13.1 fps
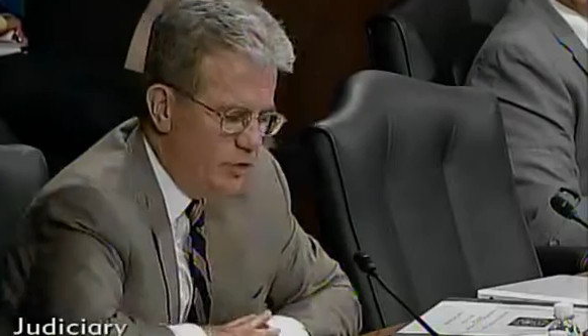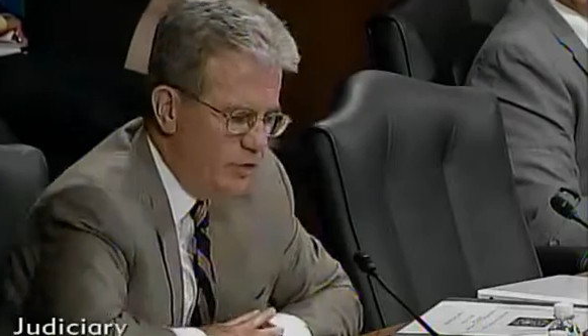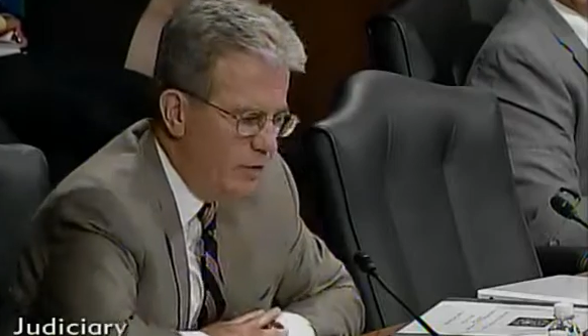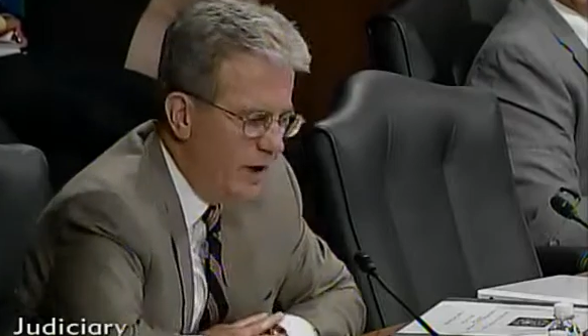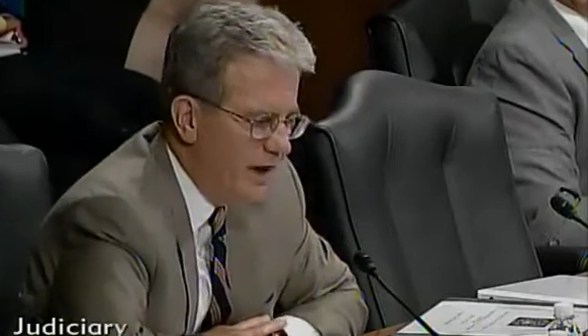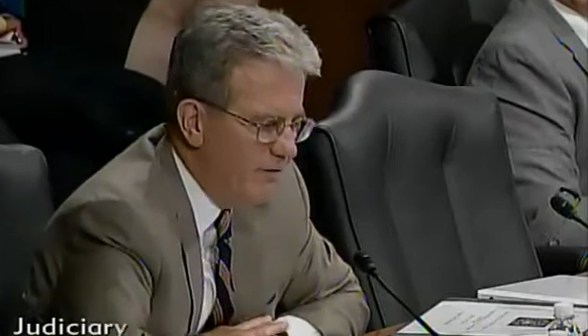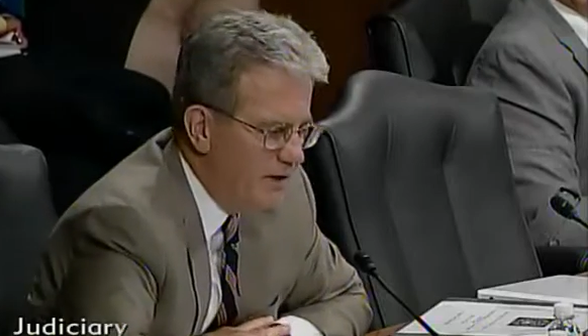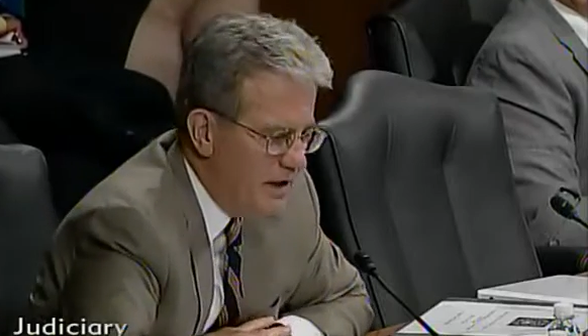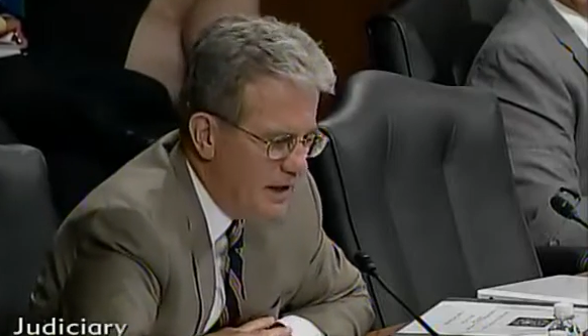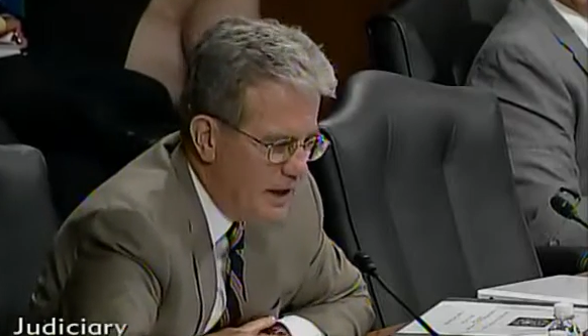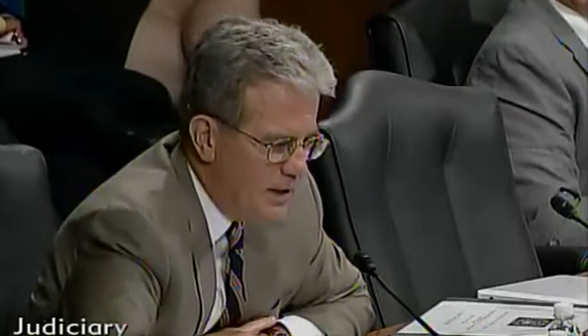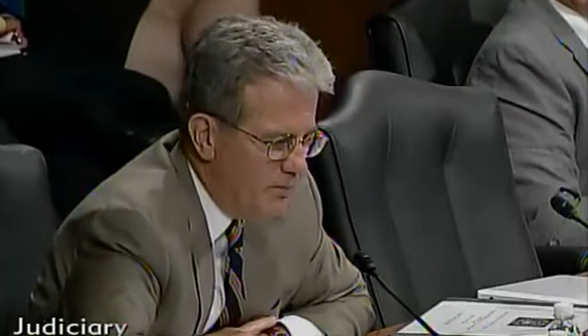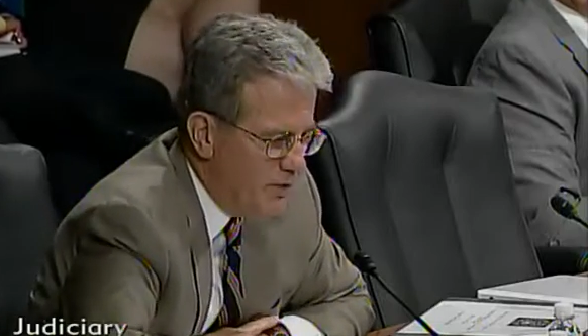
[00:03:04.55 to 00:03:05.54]
you have
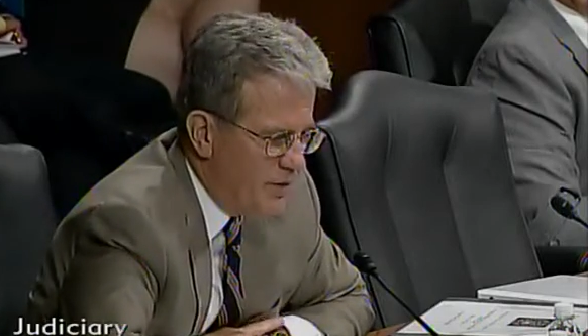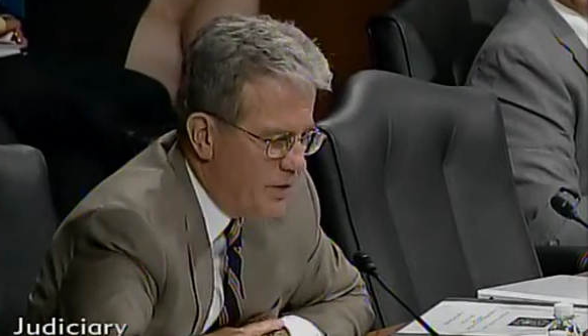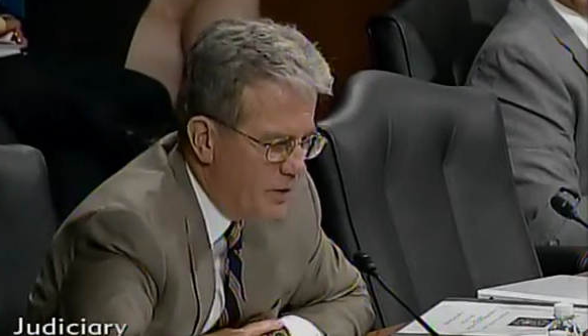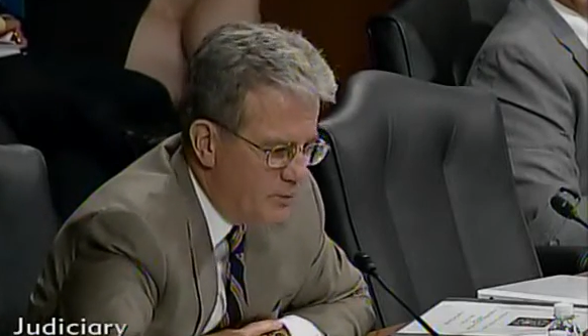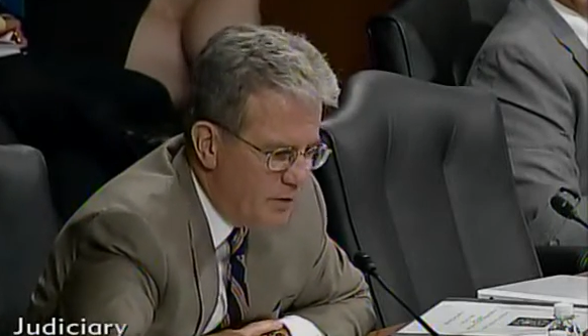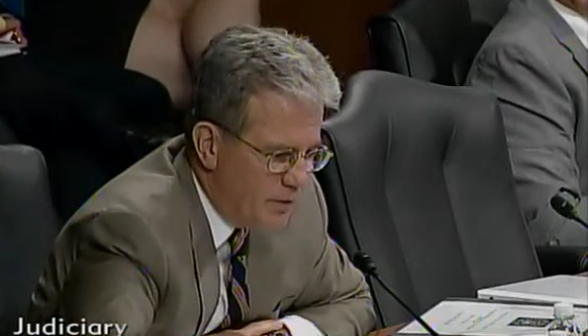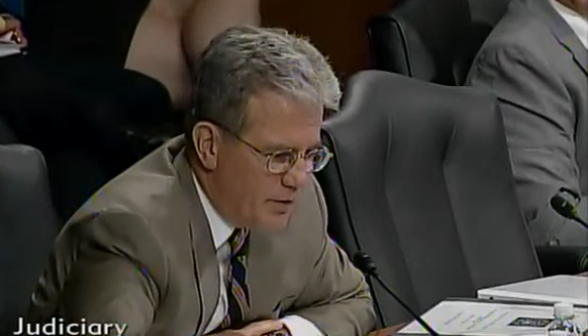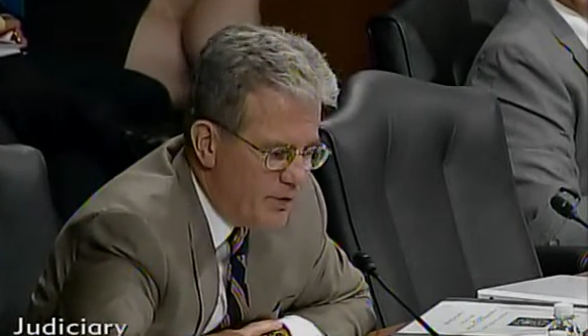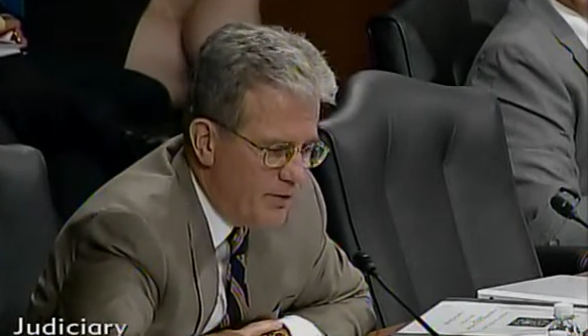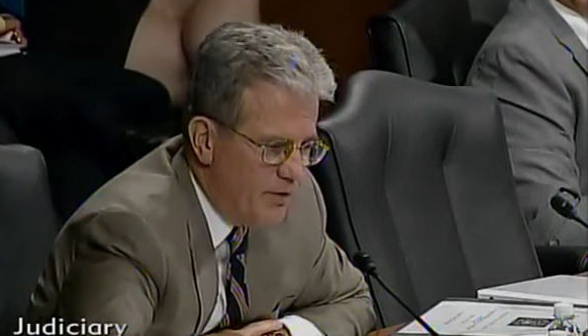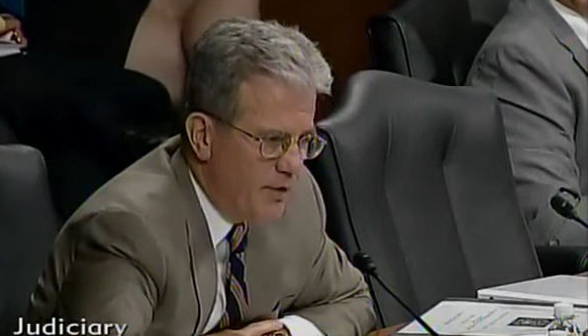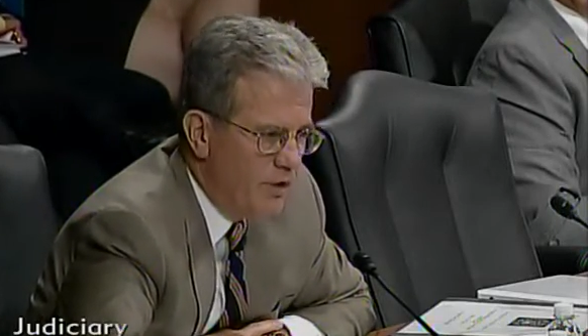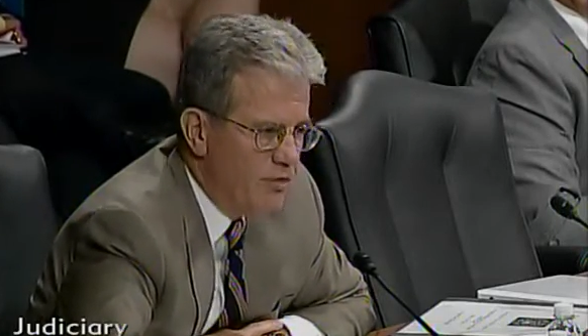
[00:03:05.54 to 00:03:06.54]
any empathy with
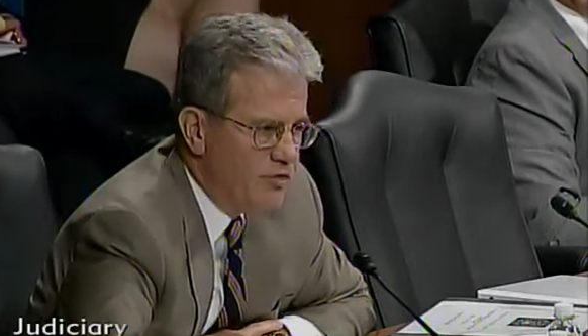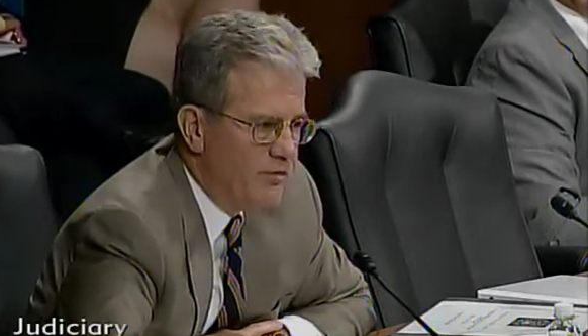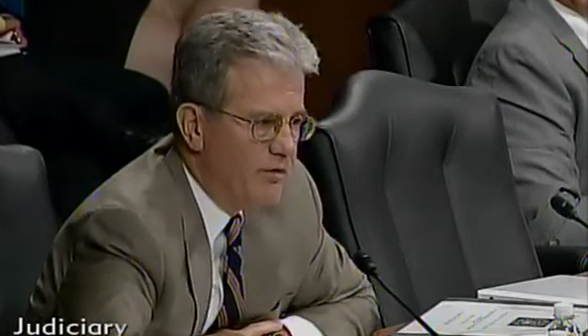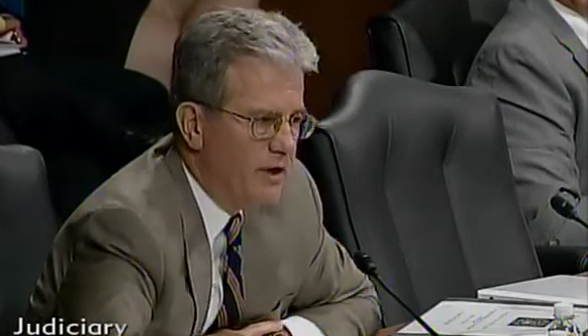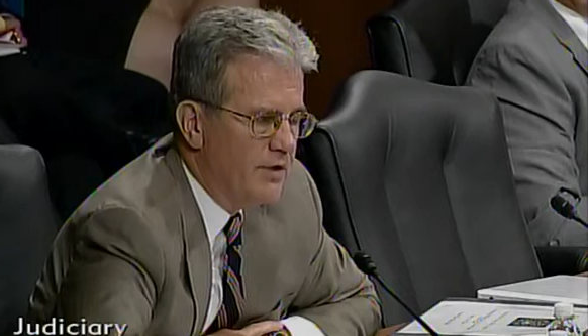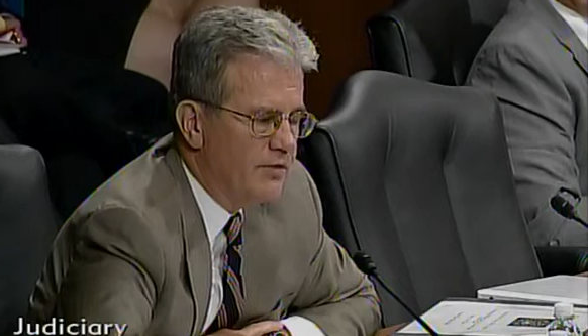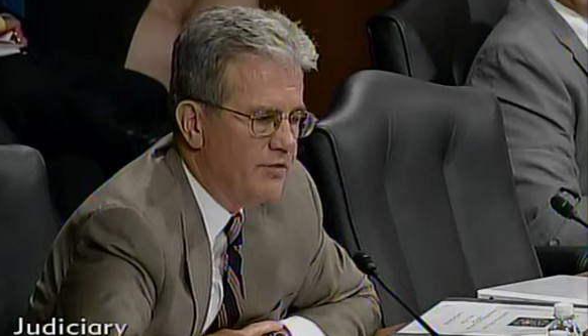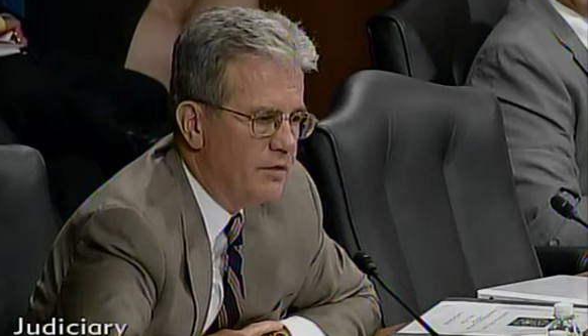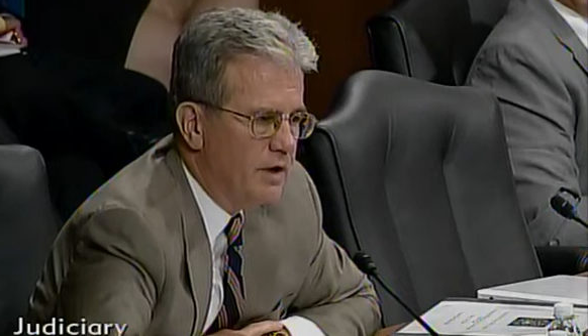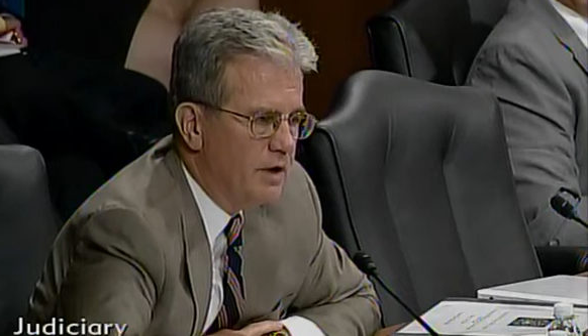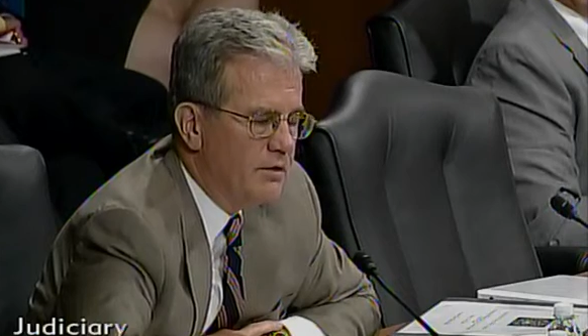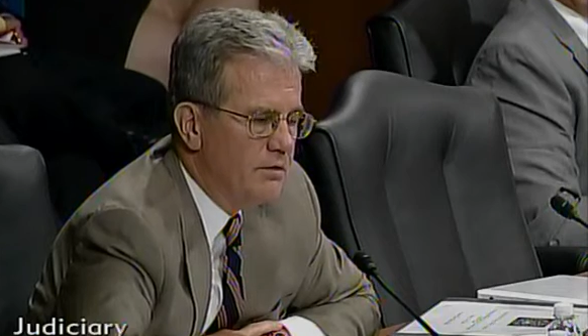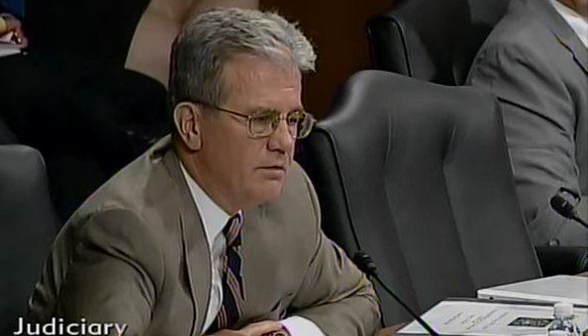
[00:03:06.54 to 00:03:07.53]
those of us
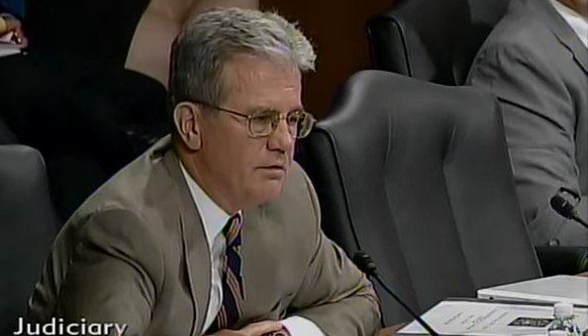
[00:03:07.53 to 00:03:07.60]
that